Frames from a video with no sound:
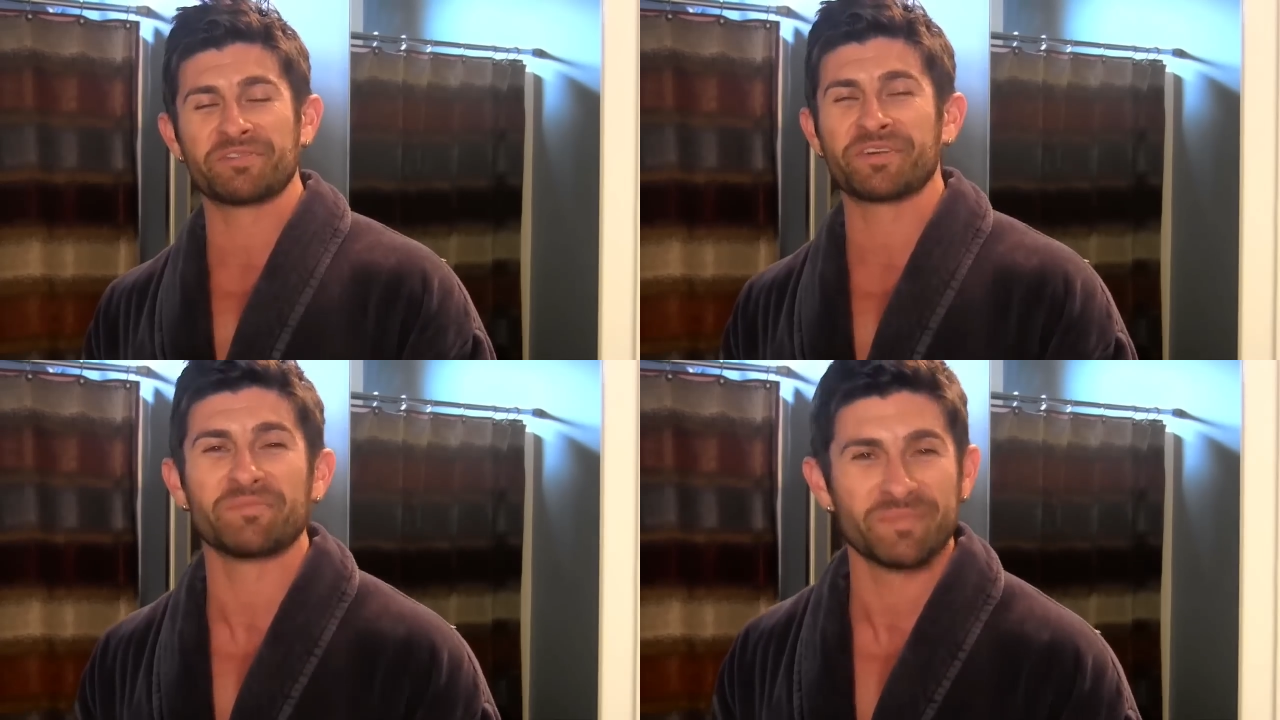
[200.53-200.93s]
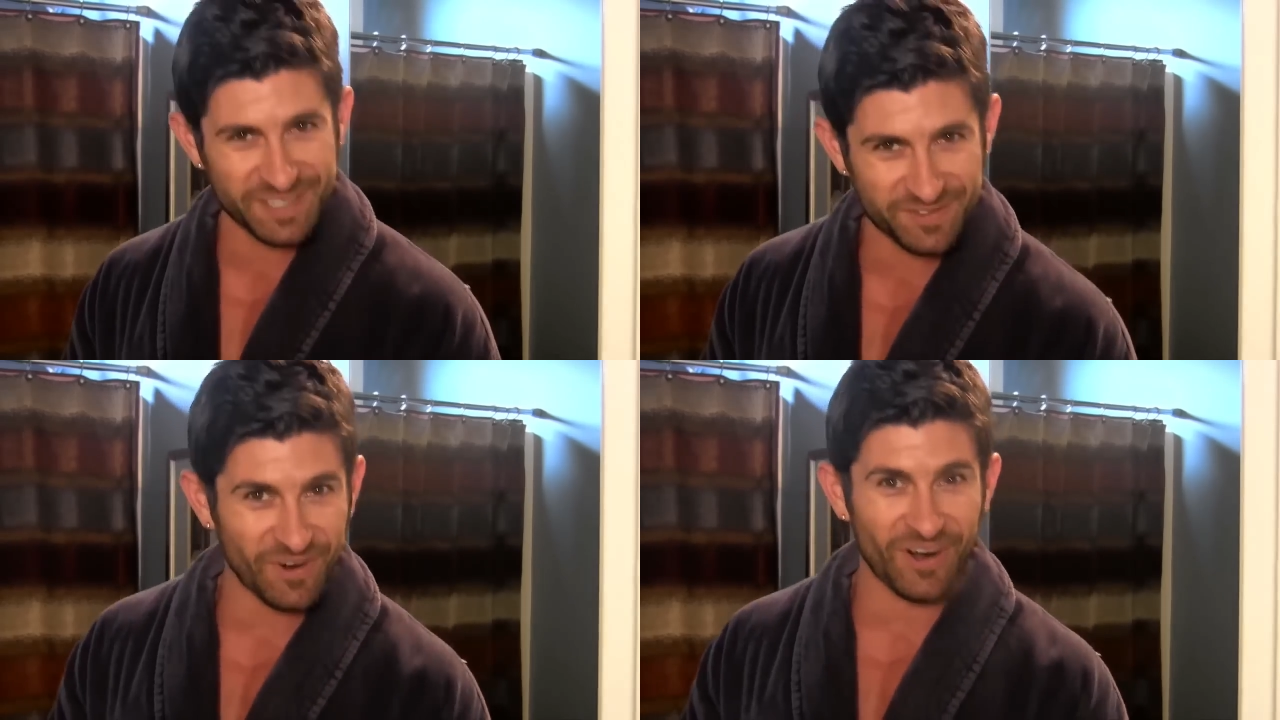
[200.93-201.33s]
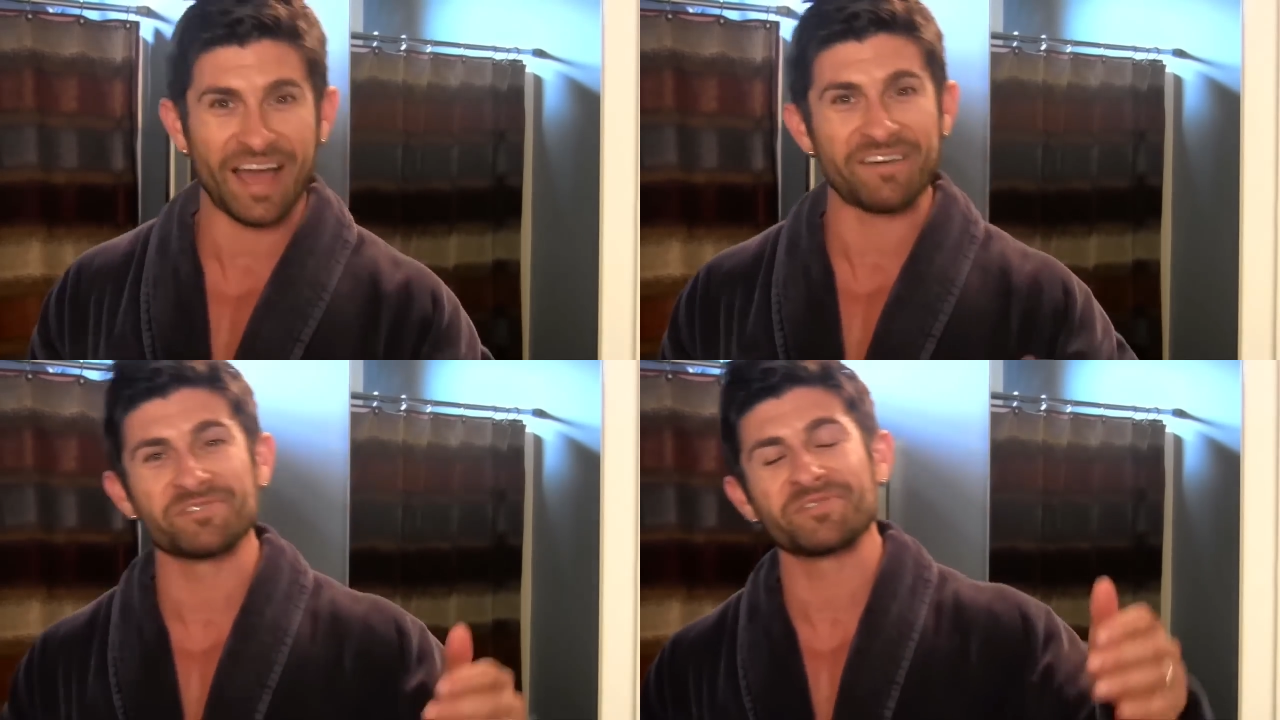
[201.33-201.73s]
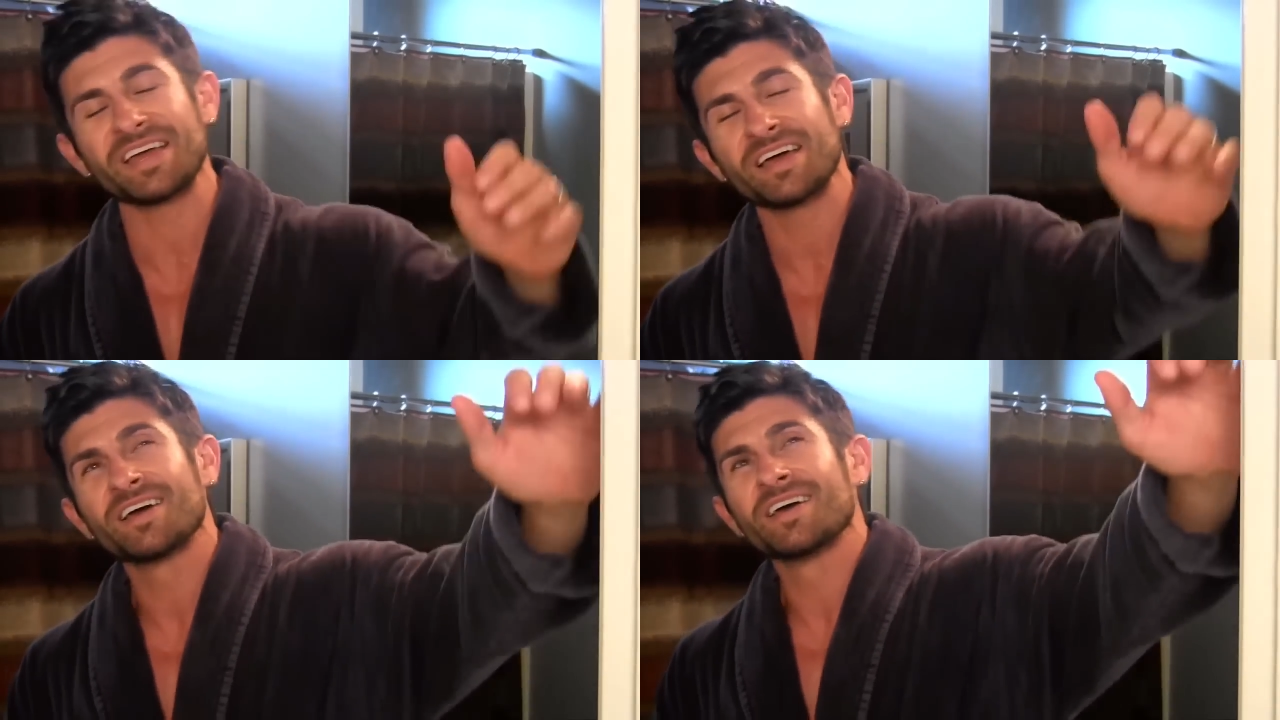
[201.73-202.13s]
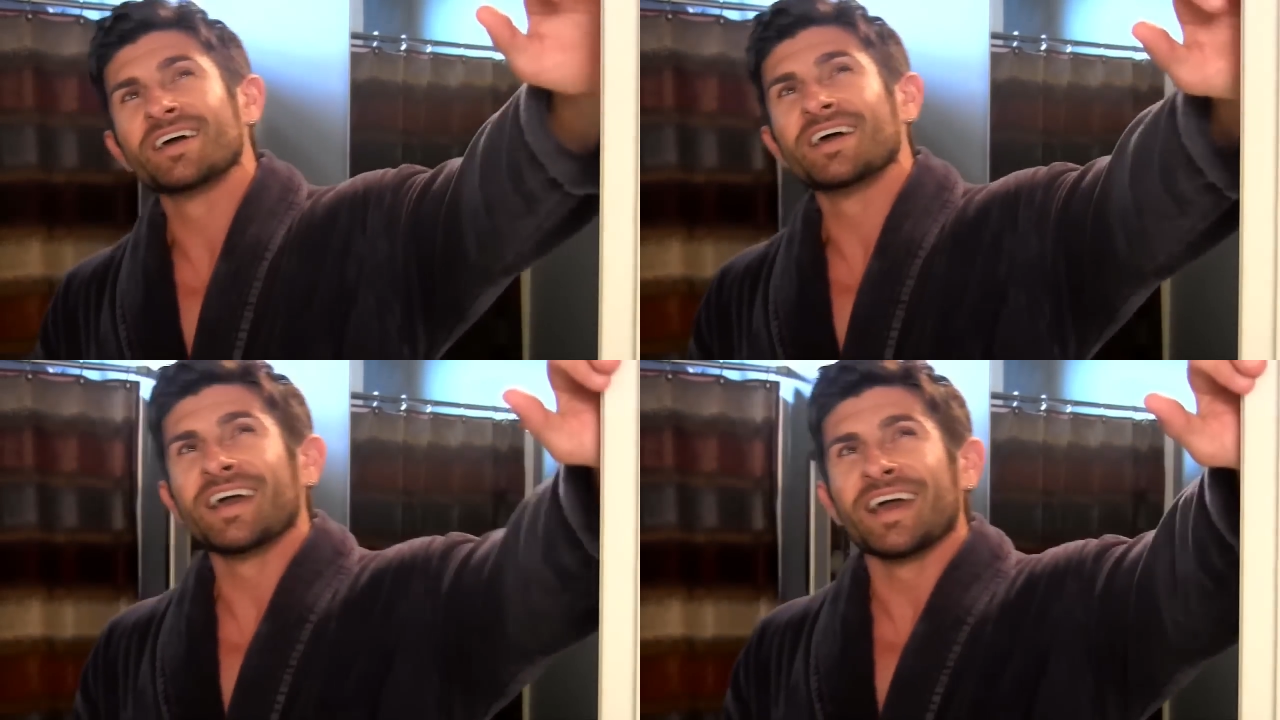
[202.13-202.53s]
We've come this far, haven't we?
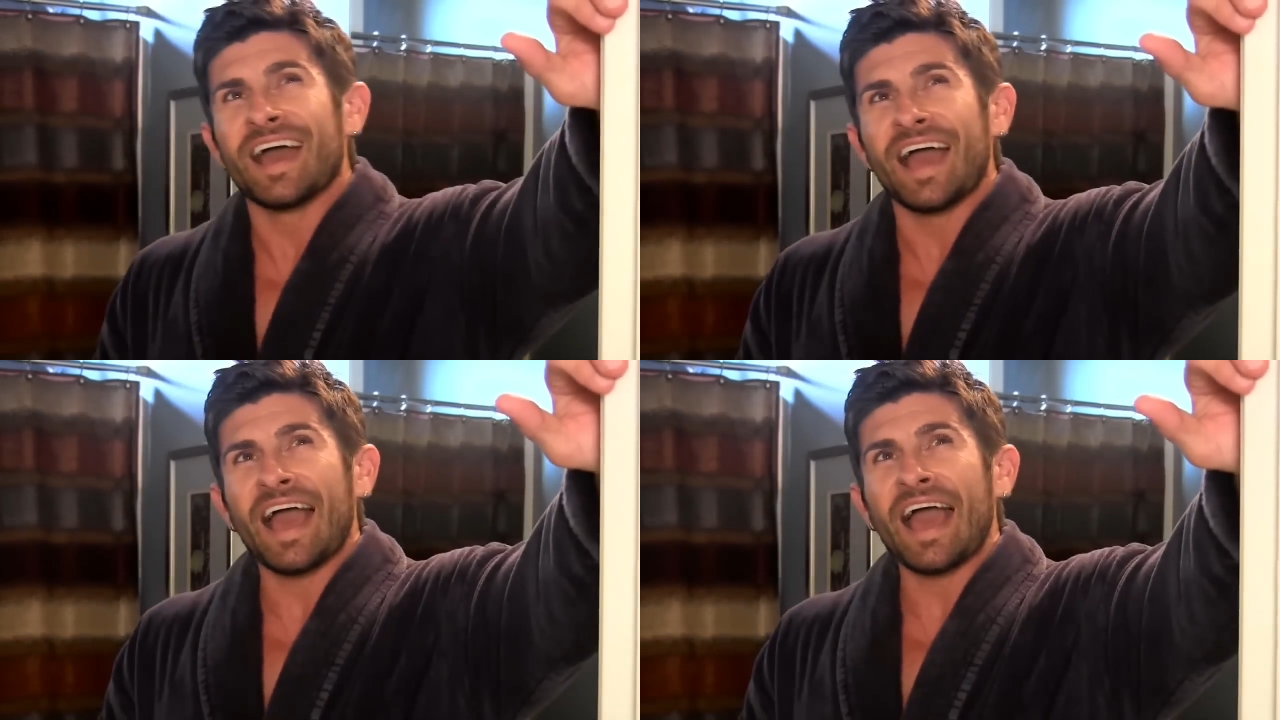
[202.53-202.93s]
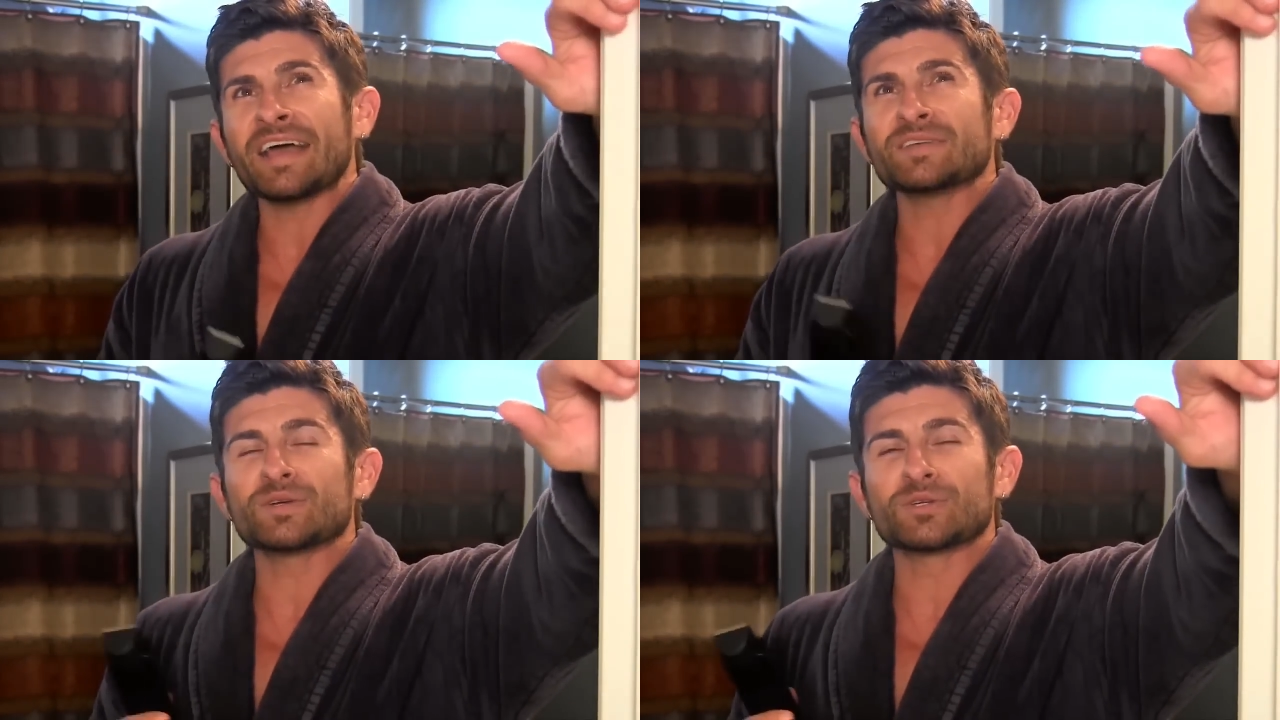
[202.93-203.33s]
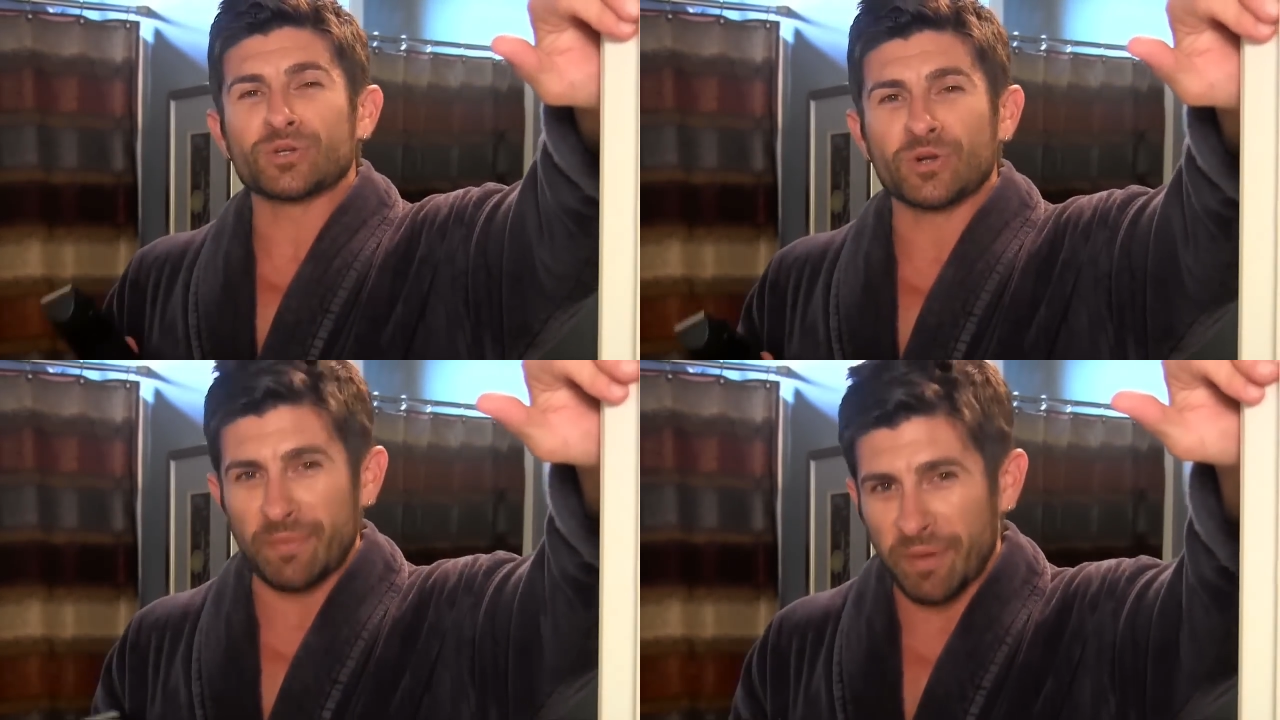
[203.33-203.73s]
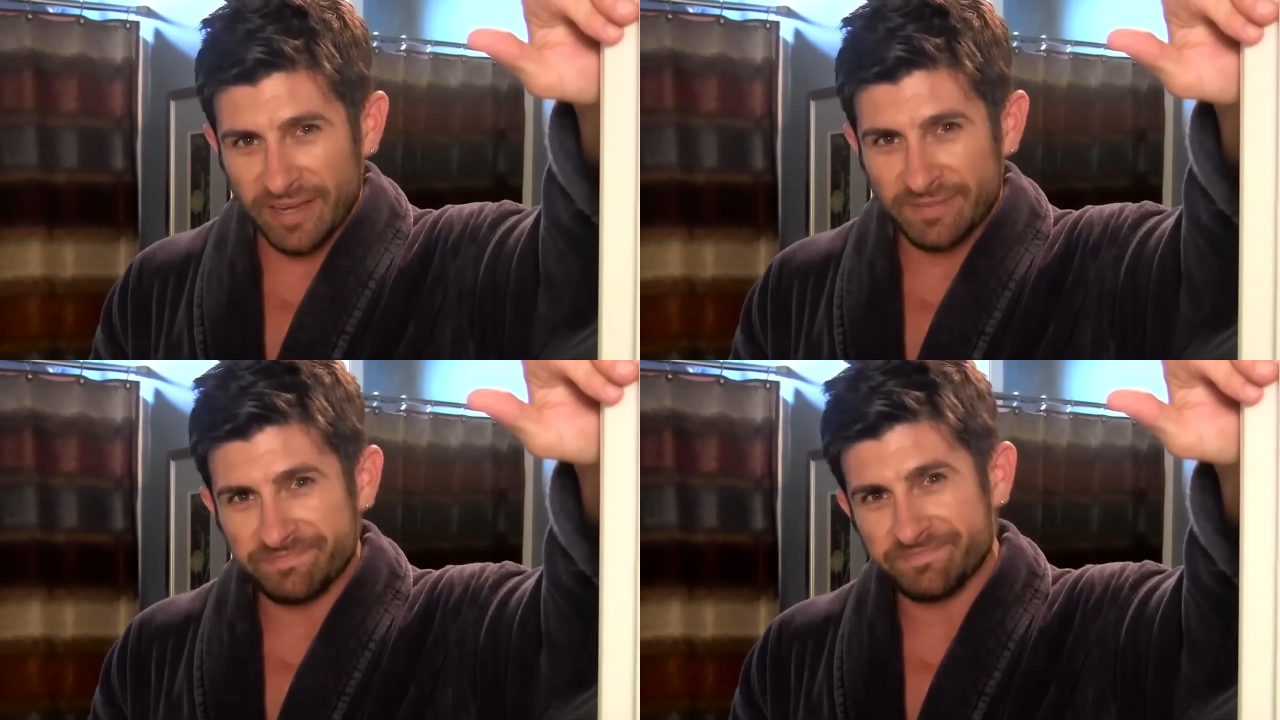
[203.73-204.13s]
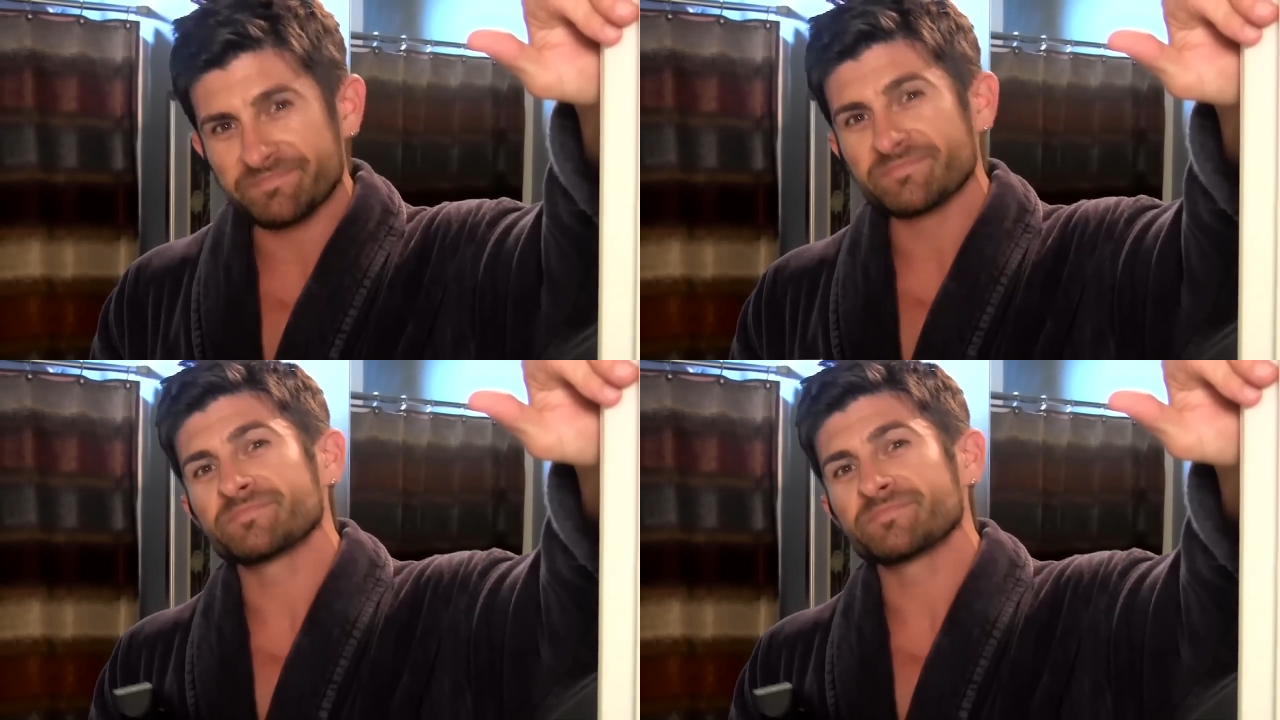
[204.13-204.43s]
As you're trimming